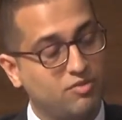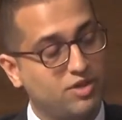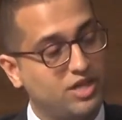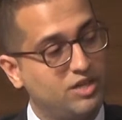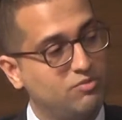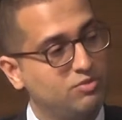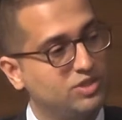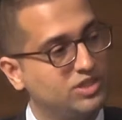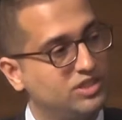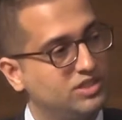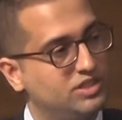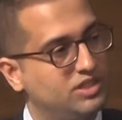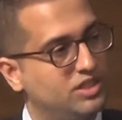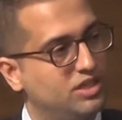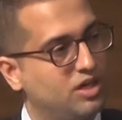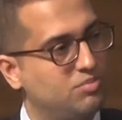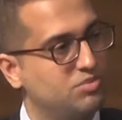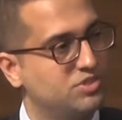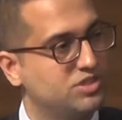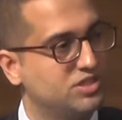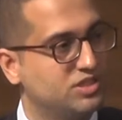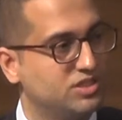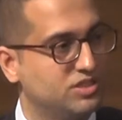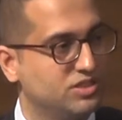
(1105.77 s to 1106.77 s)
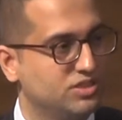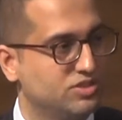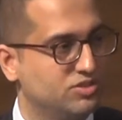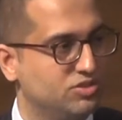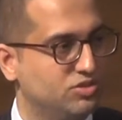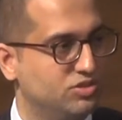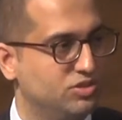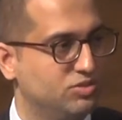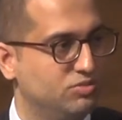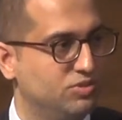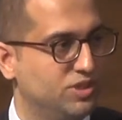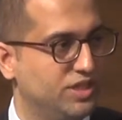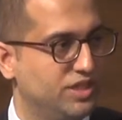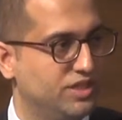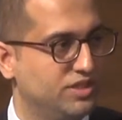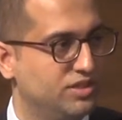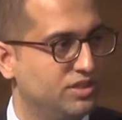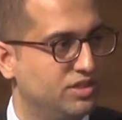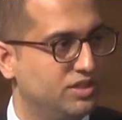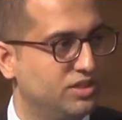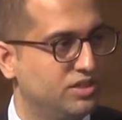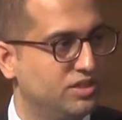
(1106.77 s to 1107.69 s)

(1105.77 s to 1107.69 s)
away with the obstacles on the way